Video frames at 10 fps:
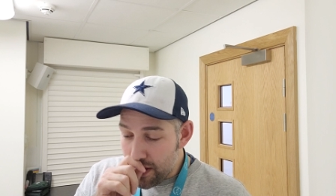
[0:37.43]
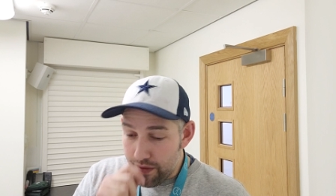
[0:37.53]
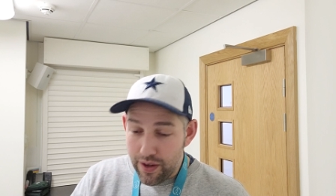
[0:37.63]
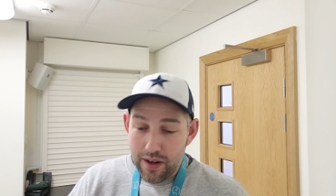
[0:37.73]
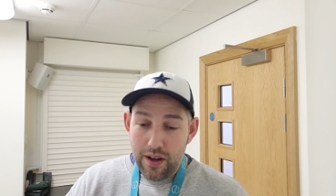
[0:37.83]

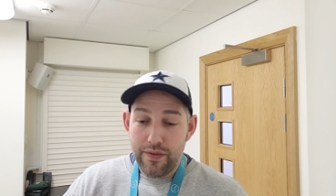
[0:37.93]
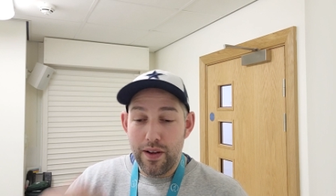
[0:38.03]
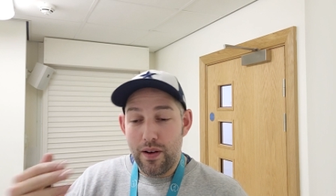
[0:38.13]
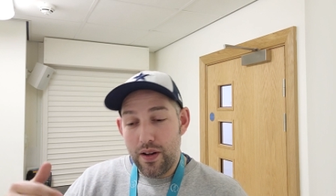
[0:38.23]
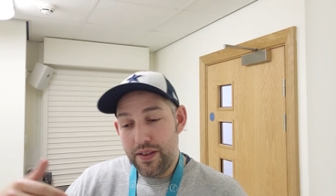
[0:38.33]
of your life, your
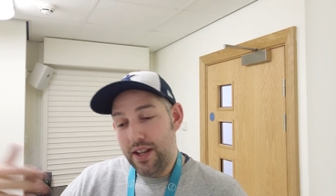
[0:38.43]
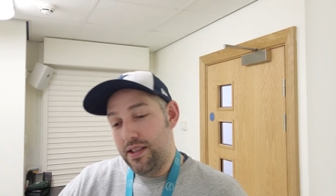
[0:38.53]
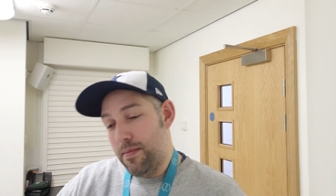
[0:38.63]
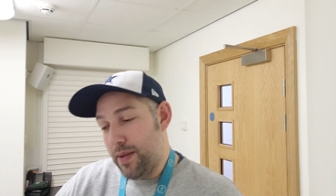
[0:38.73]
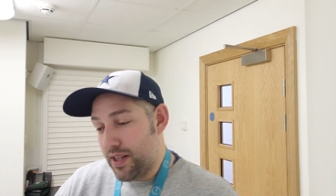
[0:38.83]
holidays,
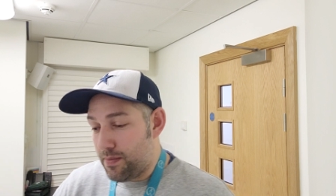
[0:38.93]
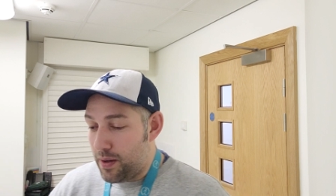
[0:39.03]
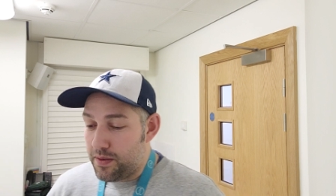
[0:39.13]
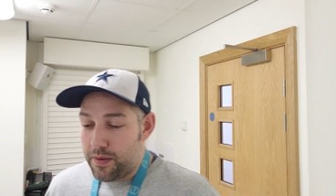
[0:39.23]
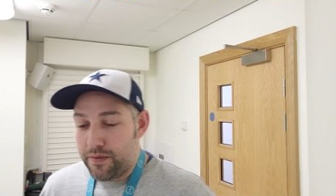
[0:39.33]
your best
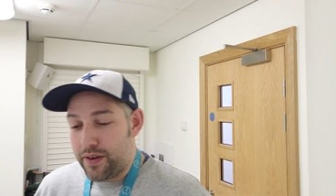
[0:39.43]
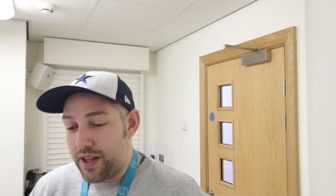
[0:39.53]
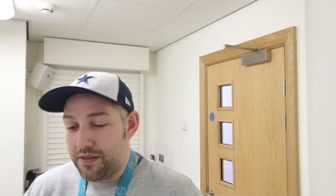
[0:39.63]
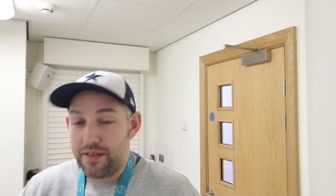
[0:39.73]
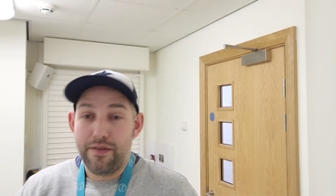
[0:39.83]
moments with
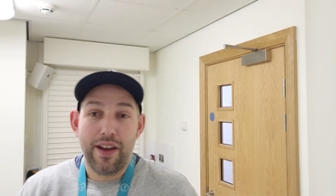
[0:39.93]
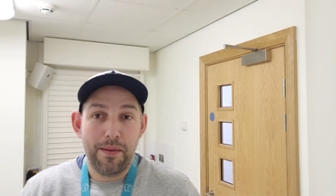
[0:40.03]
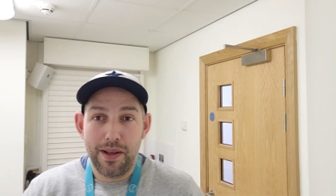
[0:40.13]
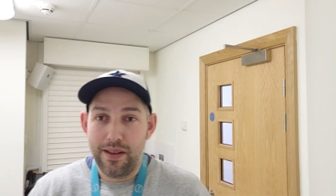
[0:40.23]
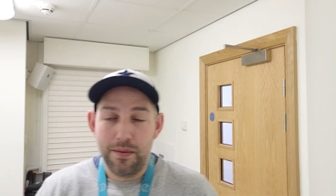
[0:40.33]
friends and
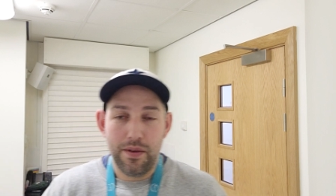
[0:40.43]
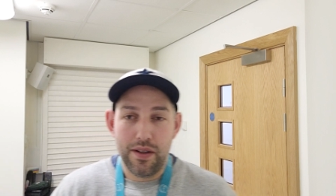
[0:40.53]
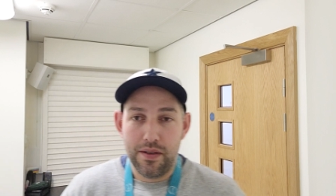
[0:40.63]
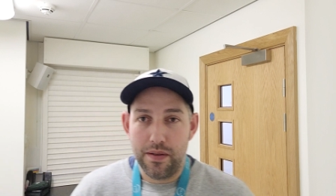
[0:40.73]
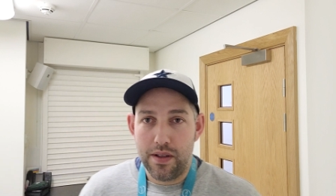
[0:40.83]
family, and all
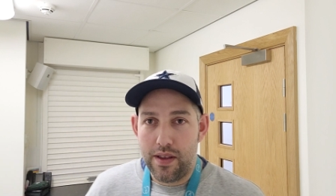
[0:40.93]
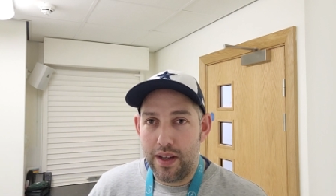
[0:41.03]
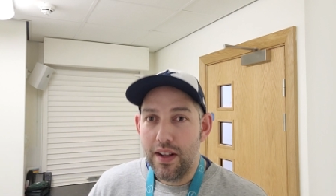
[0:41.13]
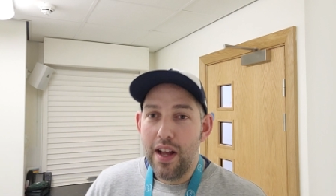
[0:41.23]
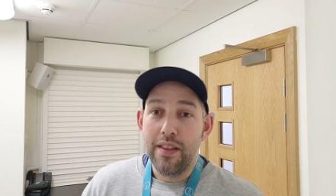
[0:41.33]
those sorts of
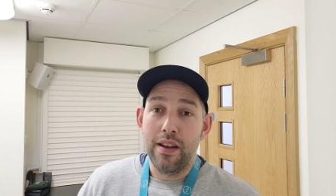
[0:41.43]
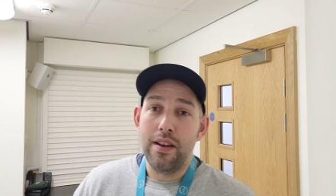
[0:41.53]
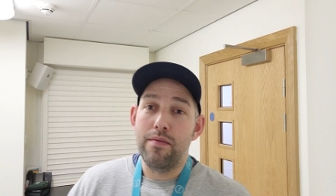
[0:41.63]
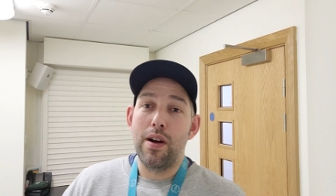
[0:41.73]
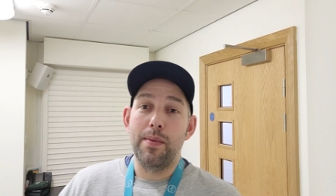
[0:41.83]
things. The
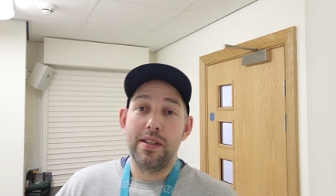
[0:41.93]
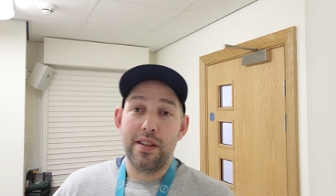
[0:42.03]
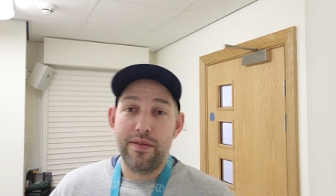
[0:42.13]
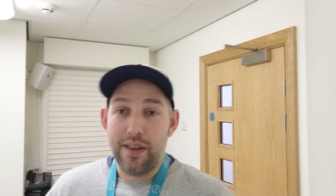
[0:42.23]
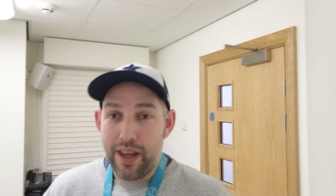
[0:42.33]
only rubbish
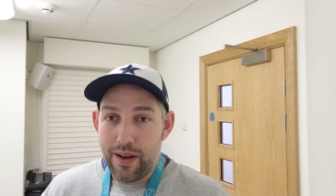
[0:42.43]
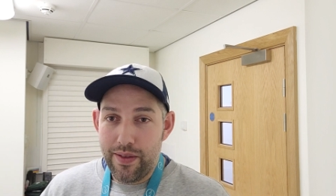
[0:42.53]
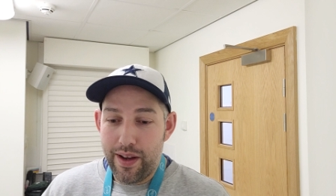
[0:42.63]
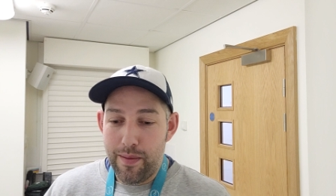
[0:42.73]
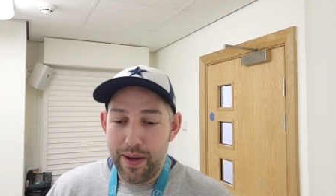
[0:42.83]
stuff you get on
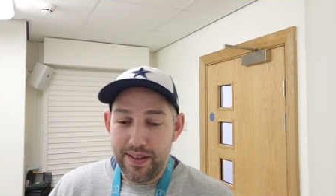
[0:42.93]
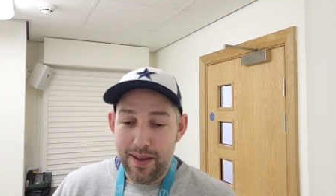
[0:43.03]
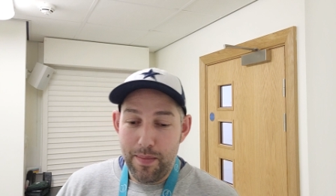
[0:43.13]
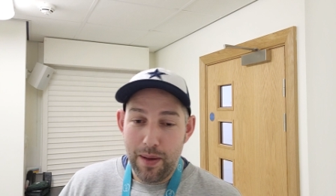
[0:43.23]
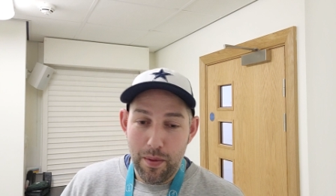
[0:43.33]
there are
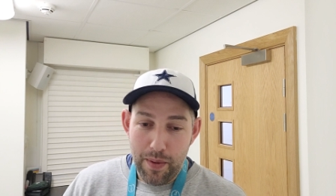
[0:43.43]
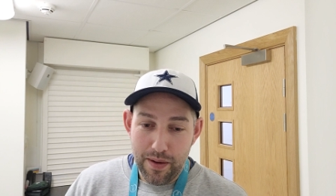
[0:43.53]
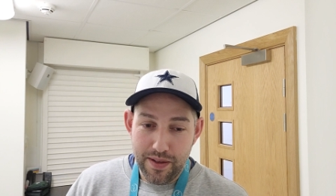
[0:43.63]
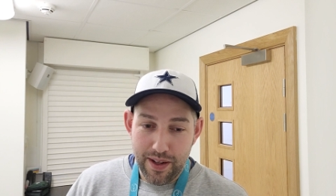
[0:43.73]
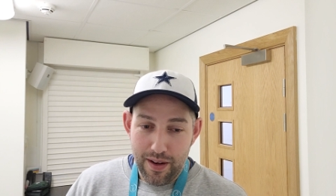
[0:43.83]
basically people
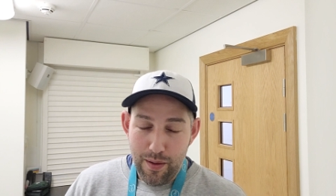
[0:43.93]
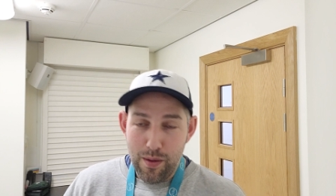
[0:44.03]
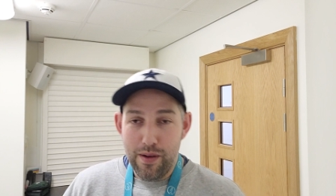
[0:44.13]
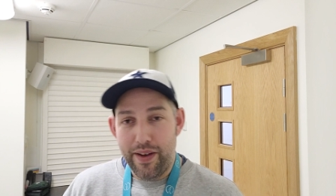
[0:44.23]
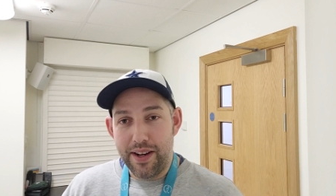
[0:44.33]
posting like,
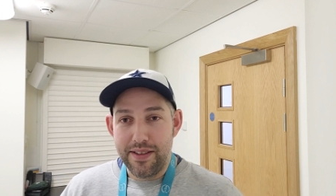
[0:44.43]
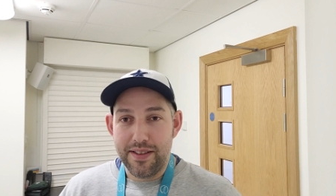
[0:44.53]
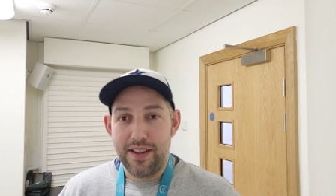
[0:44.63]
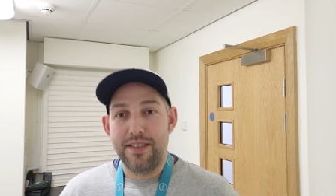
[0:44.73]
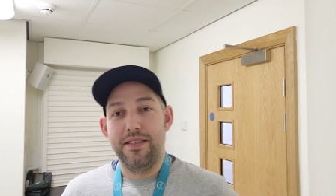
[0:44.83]
"Oh, I've had a
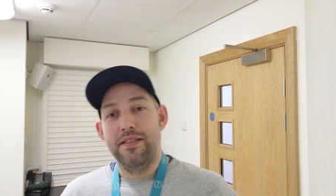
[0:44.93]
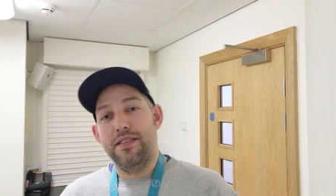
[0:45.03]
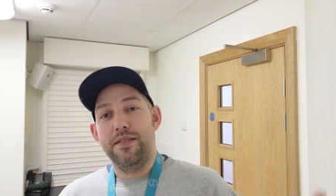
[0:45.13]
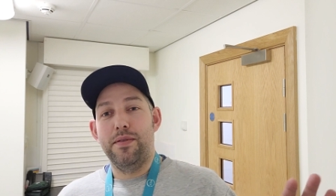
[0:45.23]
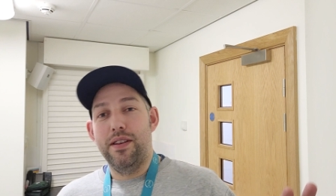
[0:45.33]
disaster, isn't
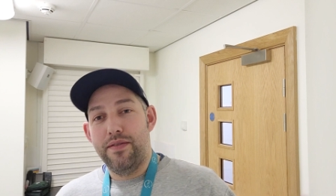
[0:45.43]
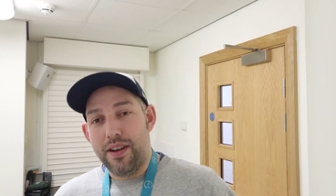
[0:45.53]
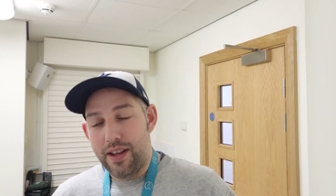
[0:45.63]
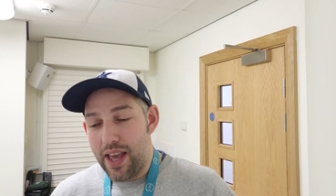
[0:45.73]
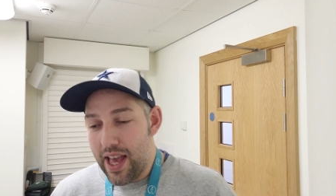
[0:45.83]
this really
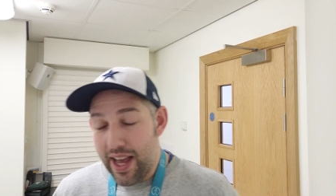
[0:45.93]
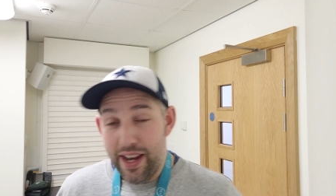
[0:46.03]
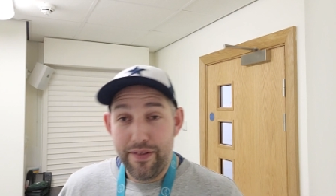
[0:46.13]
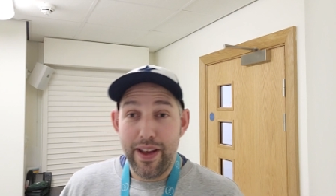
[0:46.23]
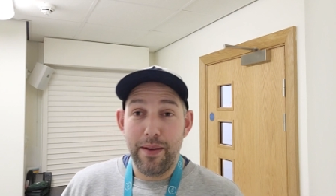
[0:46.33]
funny?"
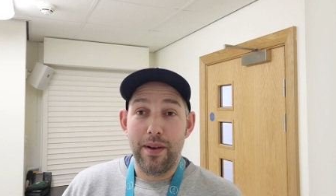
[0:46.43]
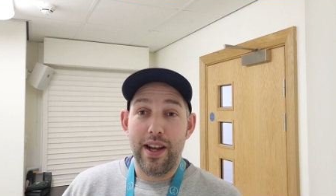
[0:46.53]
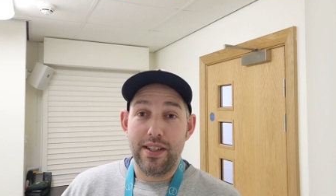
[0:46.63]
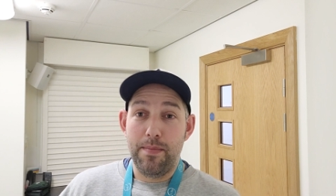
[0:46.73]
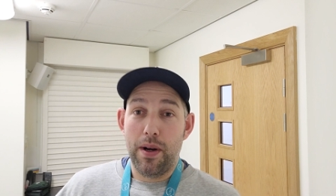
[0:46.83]
And if anyone
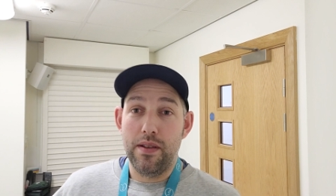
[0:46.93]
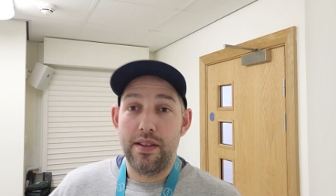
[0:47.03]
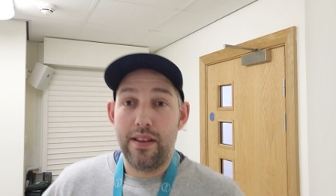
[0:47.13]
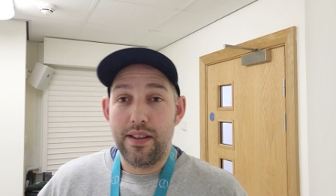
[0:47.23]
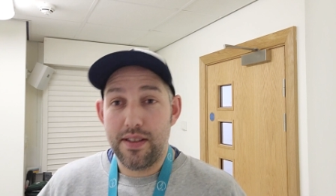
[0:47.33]
actually posts
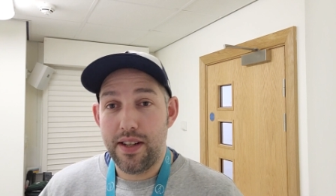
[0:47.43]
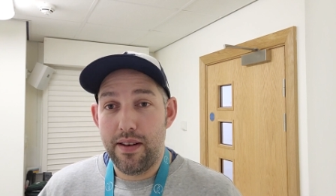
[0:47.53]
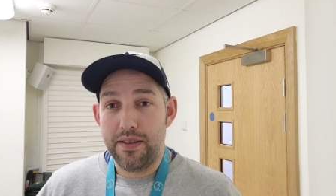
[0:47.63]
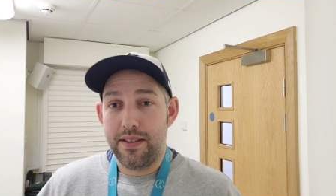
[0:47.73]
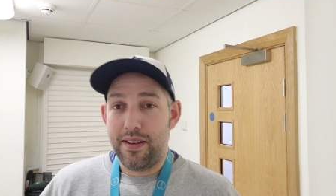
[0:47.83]
anything
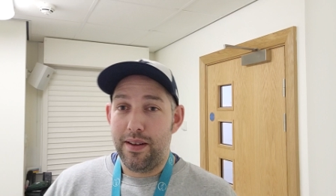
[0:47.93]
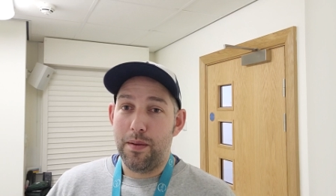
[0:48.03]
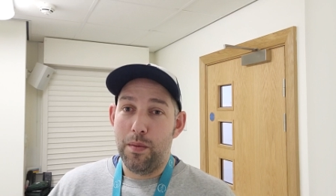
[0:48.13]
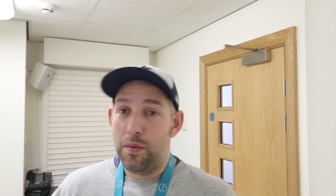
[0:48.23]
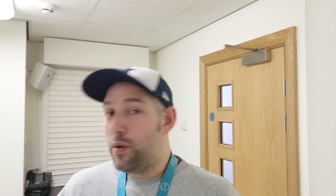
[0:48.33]
serious, it's like,
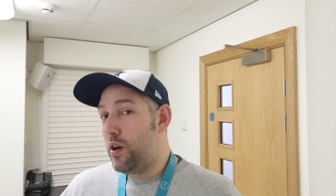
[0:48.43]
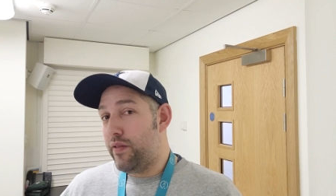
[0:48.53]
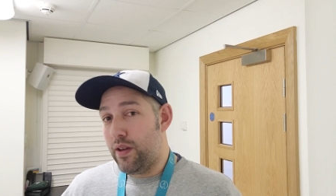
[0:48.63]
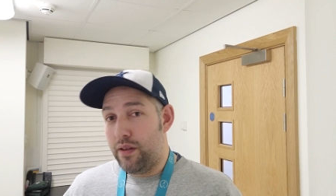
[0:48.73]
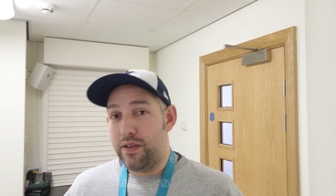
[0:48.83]
"Why have
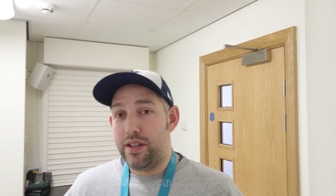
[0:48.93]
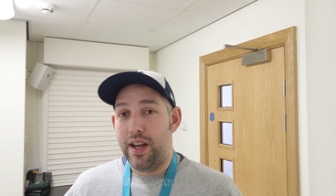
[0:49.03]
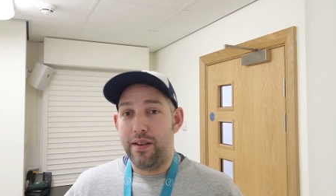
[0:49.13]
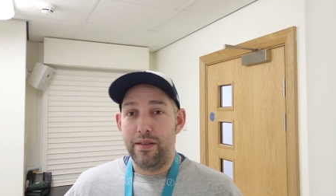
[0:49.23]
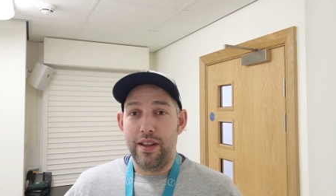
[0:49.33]
you
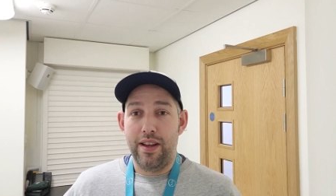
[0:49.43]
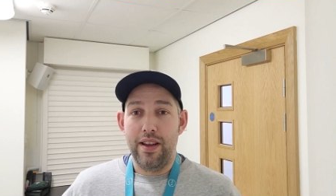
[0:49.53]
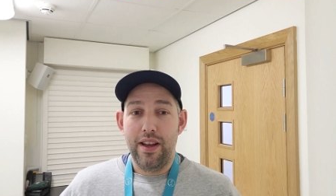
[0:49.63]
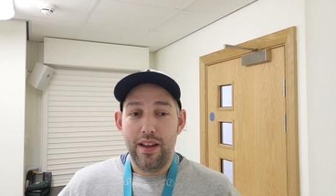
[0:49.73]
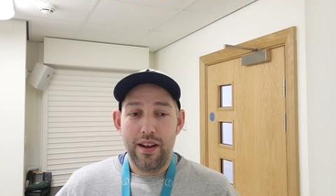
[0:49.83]
overshared on here?
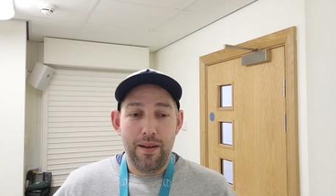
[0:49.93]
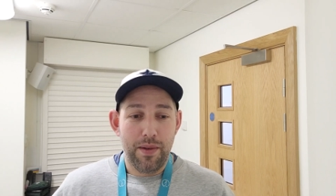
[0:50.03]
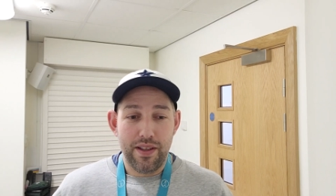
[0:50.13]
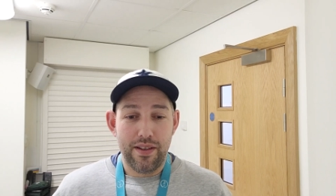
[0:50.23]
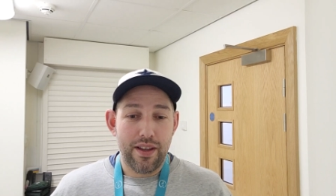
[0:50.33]
Um, I
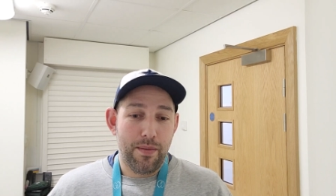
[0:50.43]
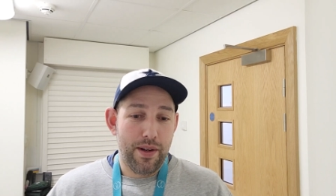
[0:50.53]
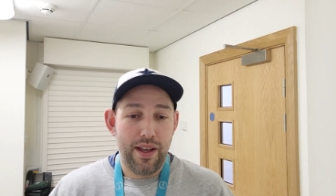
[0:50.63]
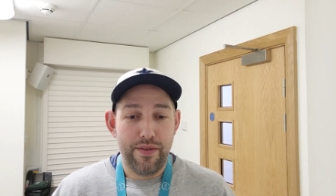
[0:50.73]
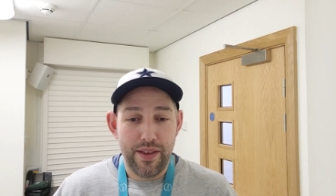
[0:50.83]
didn't come on
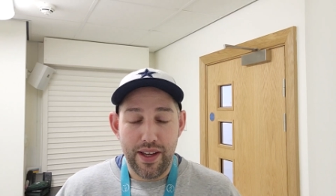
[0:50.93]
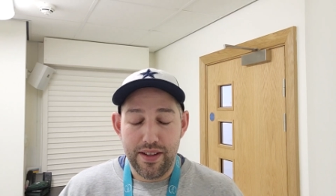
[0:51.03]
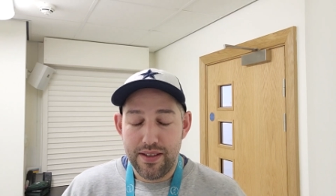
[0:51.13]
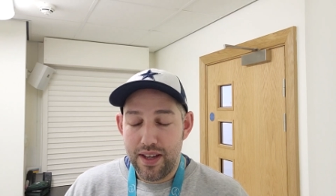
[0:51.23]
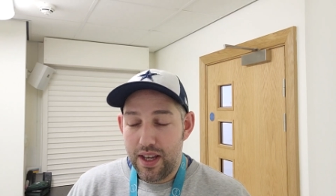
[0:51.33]
here for
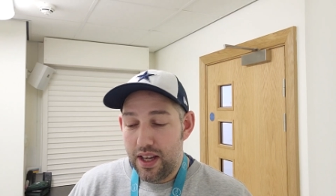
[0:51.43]
this."